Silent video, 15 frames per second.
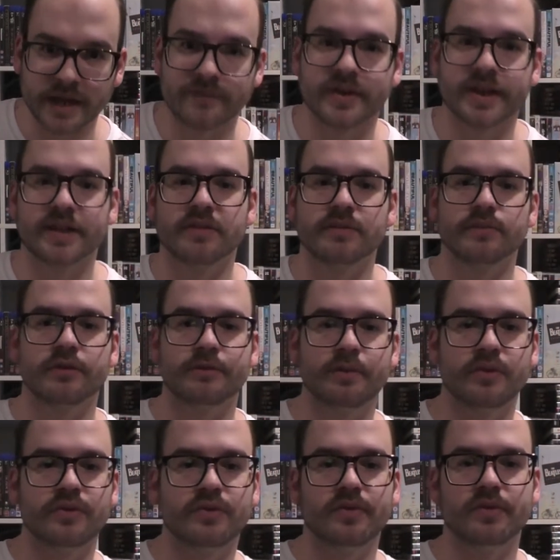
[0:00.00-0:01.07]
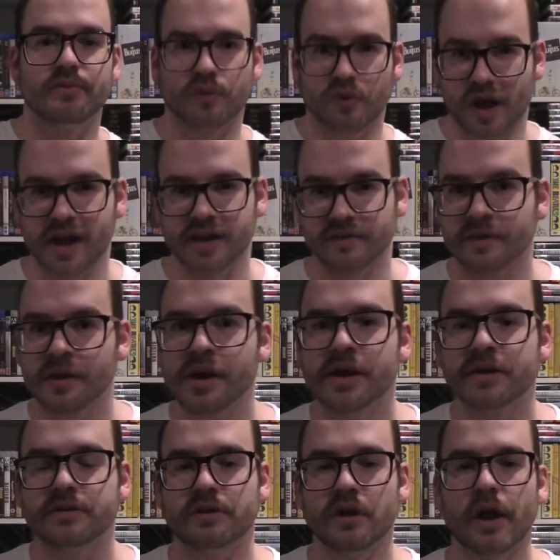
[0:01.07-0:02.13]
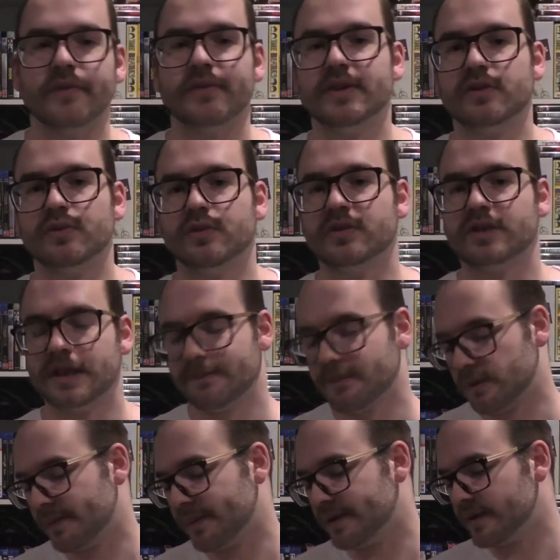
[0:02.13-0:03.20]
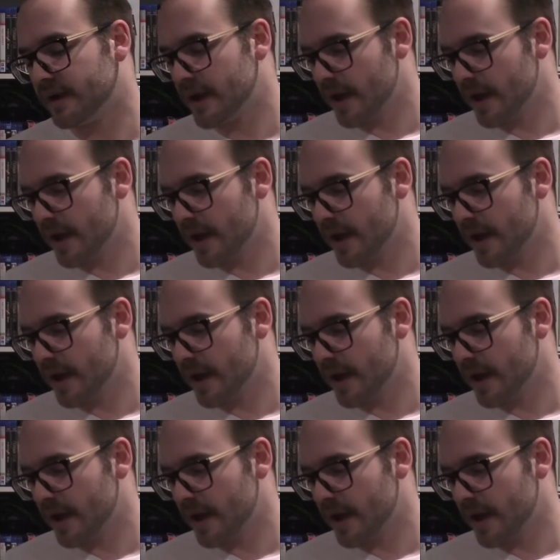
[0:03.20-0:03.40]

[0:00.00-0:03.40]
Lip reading: if I get some responses, and we'll kind of dive into it deeper. But